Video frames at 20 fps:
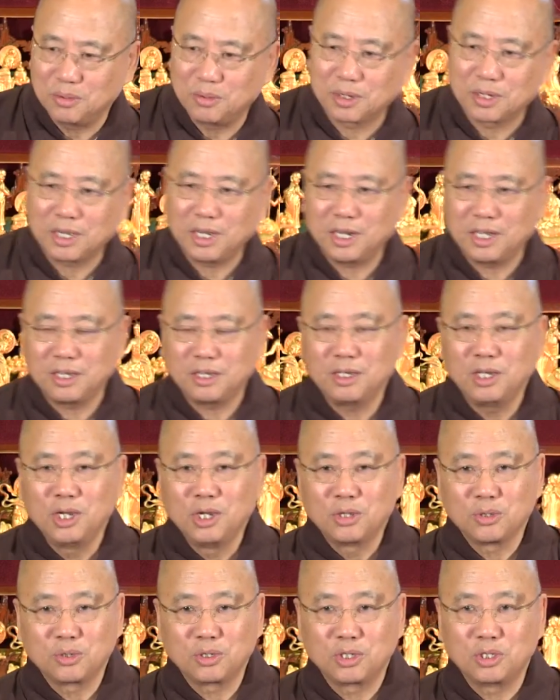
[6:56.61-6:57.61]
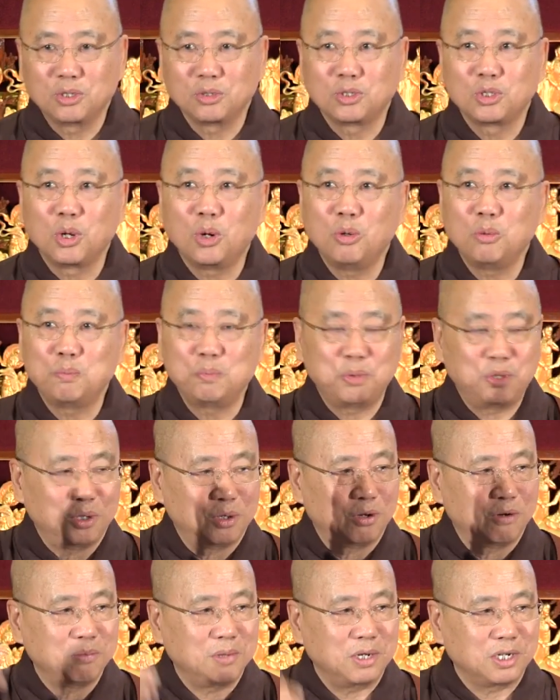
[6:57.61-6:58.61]
you're getting to the
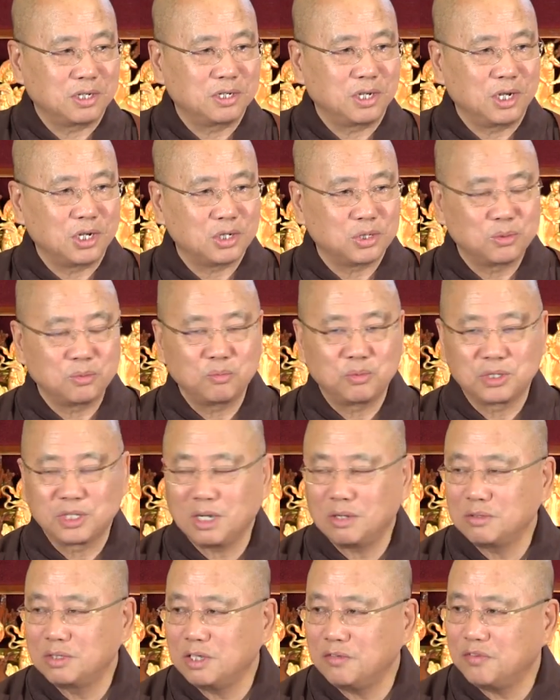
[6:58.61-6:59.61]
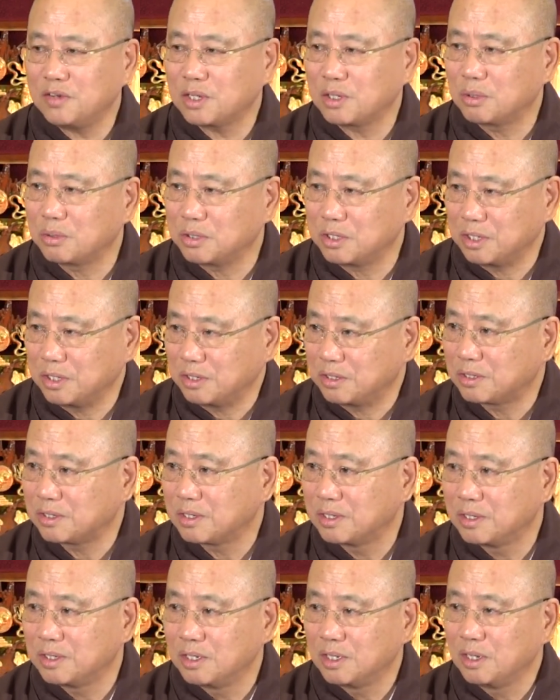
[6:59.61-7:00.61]
utopia of meditation without difficulties